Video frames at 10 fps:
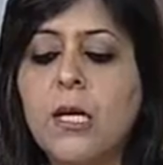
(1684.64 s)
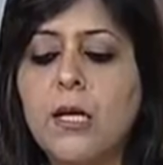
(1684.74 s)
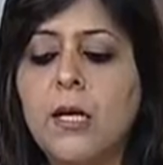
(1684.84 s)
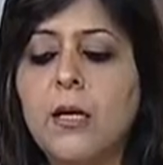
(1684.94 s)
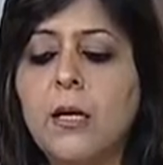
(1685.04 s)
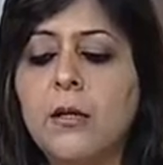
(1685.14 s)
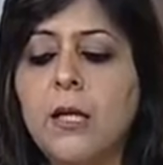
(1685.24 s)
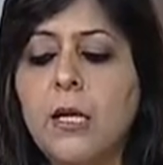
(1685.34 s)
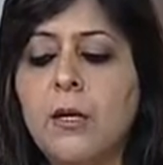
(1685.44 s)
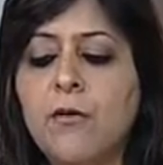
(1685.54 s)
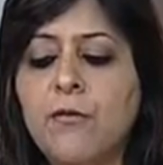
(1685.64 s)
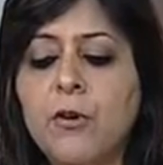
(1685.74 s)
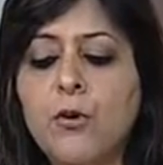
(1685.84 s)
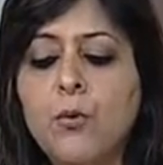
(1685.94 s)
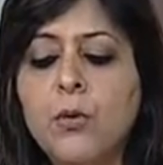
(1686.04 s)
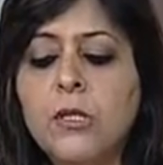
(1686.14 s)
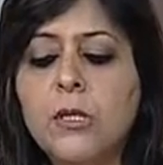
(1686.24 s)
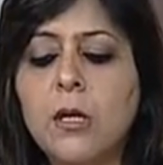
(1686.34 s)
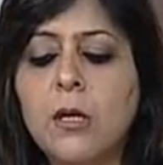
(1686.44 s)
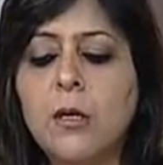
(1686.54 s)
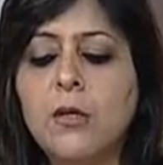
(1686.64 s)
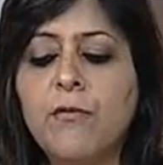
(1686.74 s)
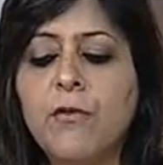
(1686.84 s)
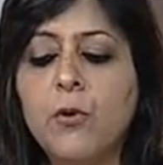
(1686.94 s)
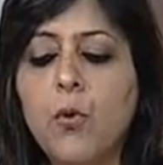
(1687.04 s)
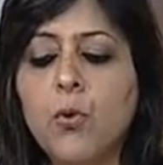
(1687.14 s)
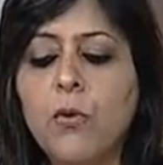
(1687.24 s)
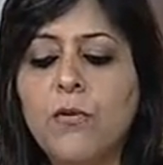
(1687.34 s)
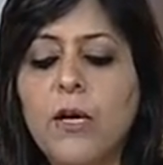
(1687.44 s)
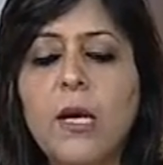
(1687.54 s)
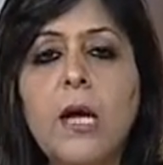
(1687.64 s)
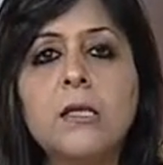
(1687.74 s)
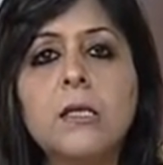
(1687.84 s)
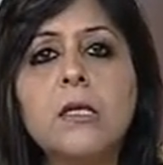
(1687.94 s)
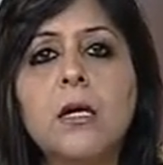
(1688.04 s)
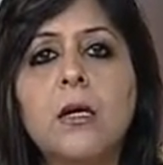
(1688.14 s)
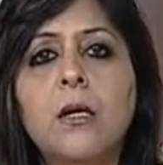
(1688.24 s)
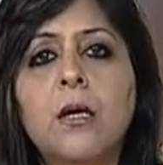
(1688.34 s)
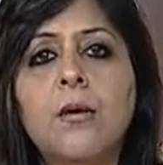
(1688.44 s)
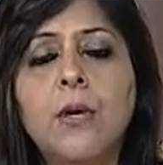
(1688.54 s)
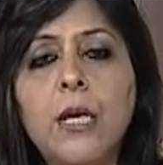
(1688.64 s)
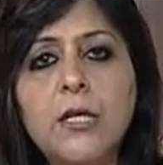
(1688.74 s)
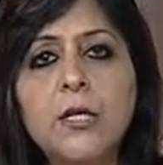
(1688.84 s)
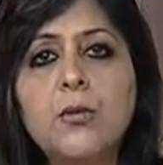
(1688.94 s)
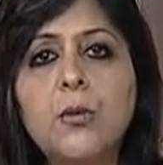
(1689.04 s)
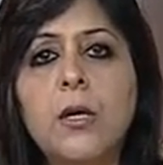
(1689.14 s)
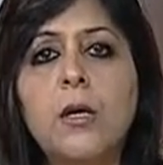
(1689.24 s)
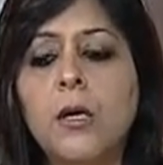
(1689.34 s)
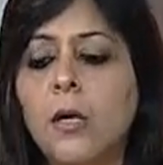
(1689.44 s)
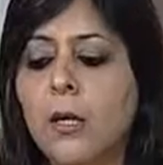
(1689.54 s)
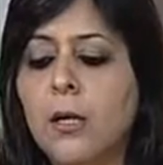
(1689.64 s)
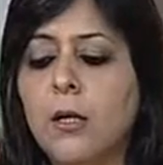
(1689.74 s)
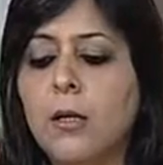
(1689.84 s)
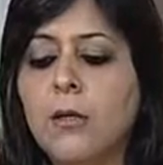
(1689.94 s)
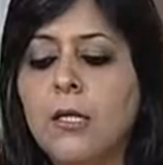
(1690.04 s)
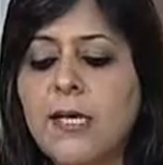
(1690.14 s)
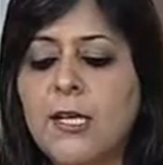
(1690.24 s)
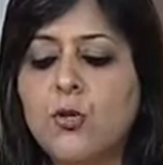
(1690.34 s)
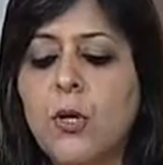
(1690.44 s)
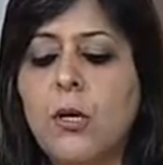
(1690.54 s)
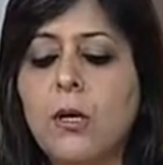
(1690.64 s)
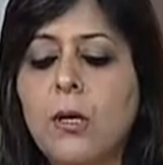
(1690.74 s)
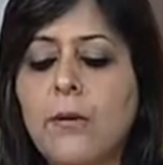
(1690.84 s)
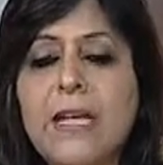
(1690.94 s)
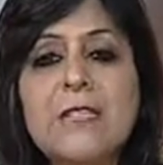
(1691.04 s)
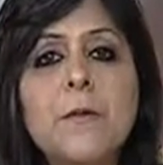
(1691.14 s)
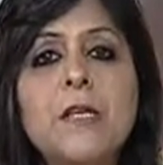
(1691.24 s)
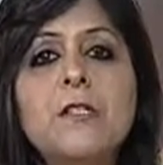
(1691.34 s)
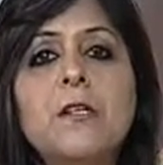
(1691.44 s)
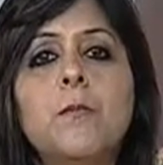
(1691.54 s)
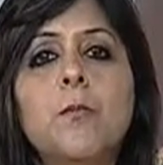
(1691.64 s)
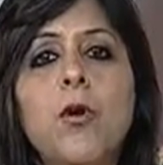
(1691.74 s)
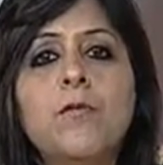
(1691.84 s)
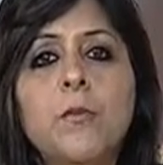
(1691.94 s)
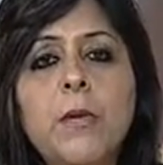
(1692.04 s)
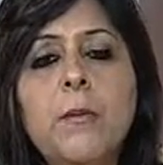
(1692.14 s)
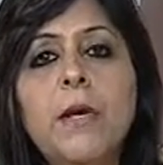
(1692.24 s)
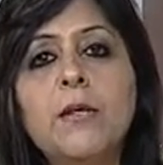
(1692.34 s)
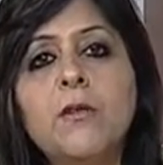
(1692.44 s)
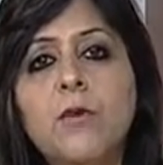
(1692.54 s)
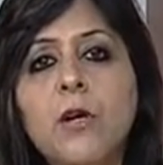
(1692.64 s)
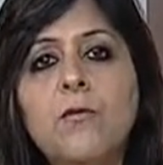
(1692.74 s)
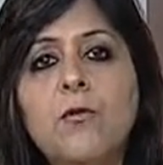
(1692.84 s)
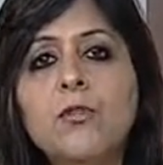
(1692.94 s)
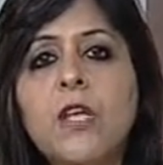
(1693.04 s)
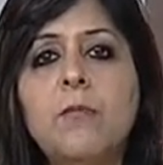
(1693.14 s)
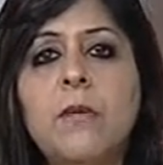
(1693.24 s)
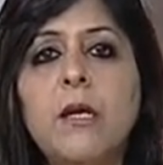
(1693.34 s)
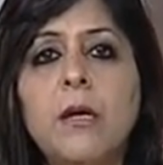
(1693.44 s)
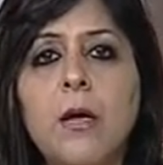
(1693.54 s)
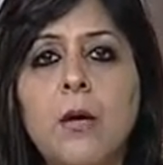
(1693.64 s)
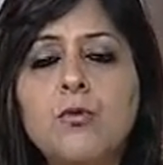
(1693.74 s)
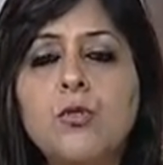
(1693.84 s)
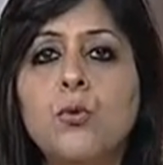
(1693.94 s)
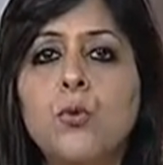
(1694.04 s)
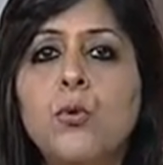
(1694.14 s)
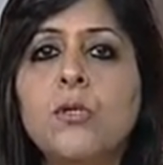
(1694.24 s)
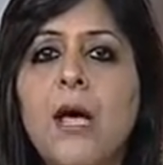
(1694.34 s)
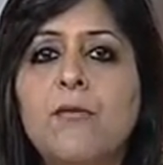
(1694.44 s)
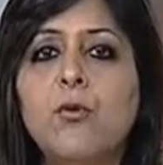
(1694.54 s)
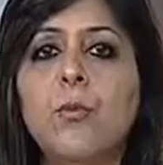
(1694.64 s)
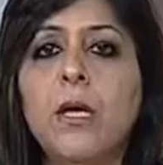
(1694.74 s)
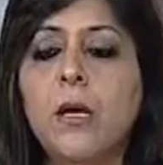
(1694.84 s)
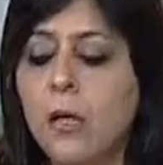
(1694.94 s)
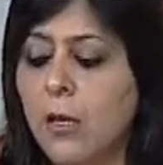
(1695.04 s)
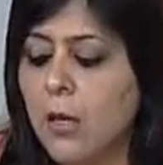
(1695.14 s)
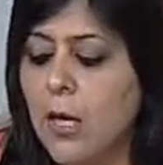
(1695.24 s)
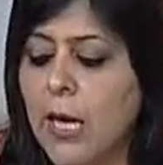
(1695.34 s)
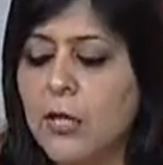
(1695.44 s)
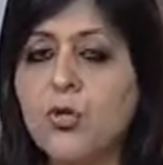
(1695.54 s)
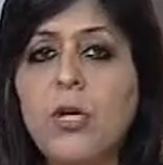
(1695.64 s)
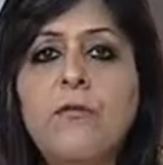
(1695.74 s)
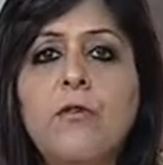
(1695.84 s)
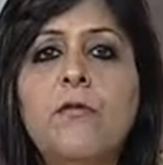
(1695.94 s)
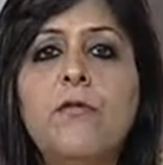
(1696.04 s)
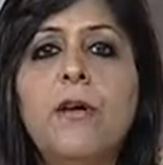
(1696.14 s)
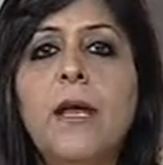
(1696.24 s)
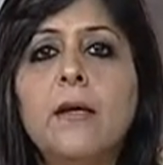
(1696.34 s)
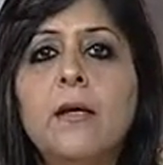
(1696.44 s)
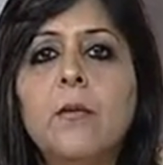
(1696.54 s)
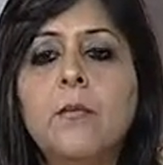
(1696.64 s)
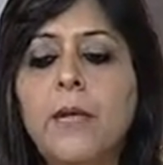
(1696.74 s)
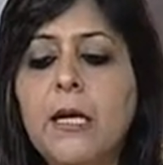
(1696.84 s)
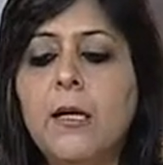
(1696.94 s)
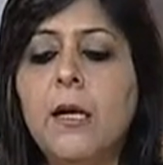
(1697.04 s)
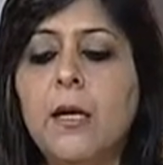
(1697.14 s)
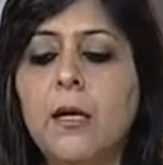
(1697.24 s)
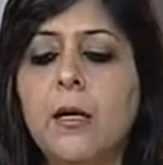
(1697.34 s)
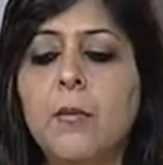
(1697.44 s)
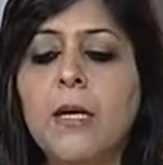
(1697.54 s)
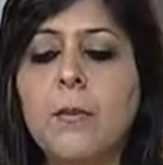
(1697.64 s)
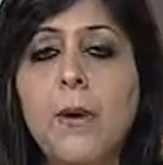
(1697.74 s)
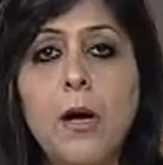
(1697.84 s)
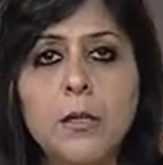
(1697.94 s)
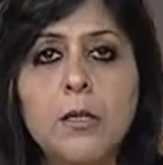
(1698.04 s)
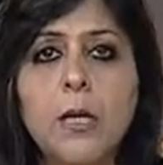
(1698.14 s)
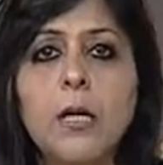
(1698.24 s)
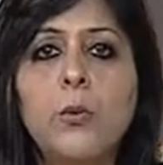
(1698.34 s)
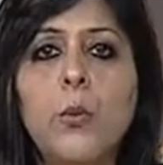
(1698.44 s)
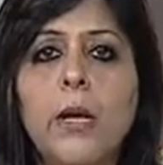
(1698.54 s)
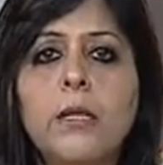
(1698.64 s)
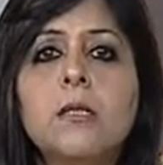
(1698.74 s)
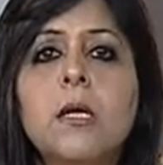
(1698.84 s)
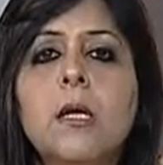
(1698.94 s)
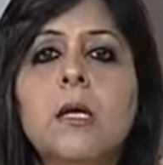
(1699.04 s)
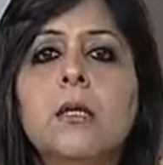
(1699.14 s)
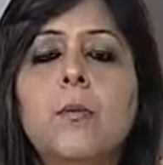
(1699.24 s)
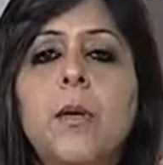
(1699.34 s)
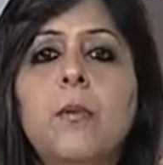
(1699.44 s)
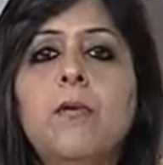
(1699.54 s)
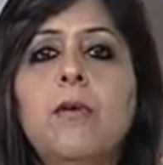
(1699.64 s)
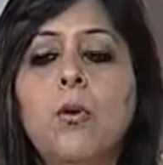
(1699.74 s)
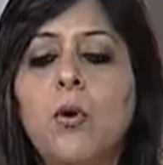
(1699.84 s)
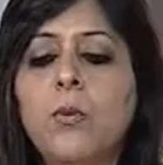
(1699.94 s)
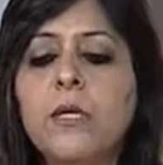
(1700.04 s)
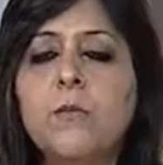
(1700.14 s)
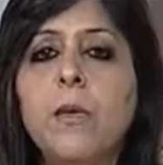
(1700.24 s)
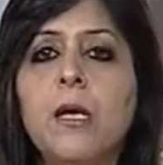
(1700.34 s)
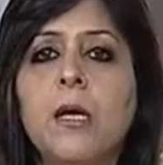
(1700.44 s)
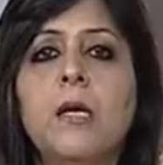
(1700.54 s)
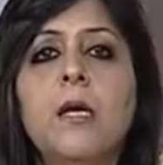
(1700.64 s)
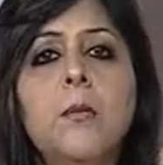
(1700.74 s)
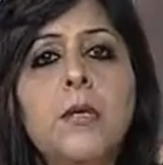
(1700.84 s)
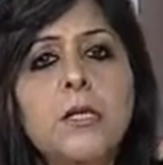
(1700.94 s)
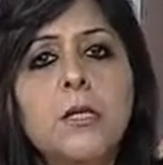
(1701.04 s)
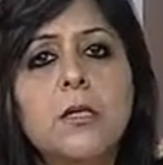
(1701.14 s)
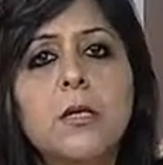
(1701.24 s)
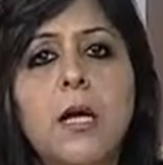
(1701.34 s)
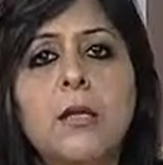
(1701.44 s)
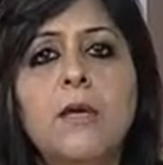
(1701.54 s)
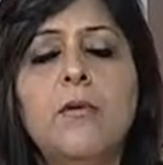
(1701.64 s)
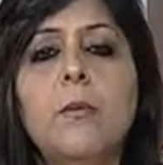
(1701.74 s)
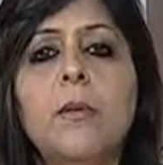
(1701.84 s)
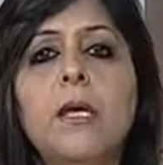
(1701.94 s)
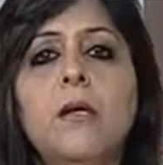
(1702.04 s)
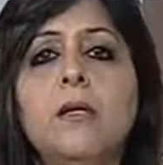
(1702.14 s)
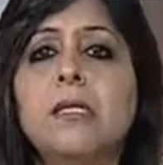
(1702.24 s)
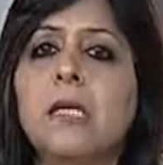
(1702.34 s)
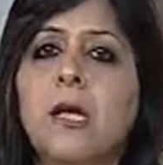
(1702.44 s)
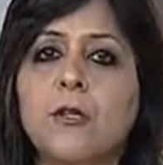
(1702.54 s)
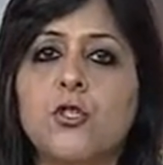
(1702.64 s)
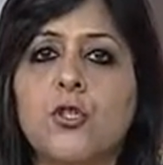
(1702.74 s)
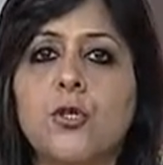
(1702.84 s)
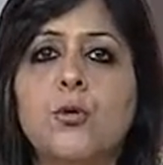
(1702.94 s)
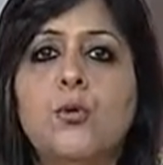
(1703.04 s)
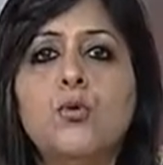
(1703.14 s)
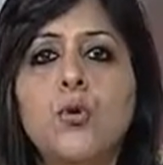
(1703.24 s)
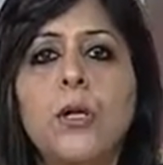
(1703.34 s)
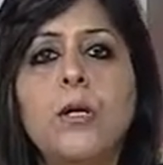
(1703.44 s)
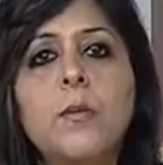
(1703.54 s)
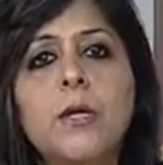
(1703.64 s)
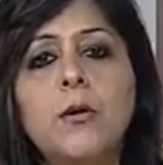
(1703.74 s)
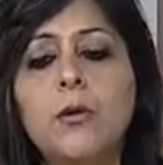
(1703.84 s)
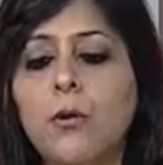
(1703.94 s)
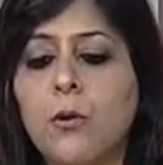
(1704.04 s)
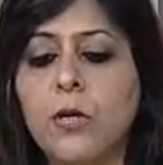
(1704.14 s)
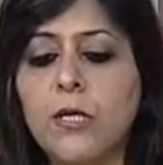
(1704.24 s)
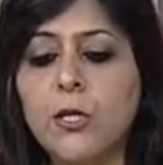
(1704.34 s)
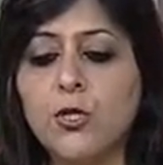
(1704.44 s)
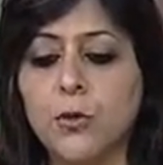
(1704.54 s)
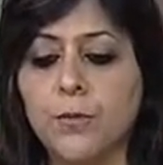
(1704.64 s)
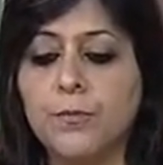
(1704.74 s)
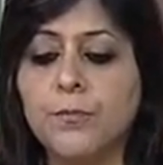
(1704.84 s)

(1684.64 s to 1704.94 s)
the, uh, the different rules, uh, different code of conducts uh, relating to the uh, the sexual harassment uh, of the people at the workflows have been announced. So those have to be actually fulfilled and completely uh, be apart otherwise the people will always be inhibited and they will be discouraged to join a particular organization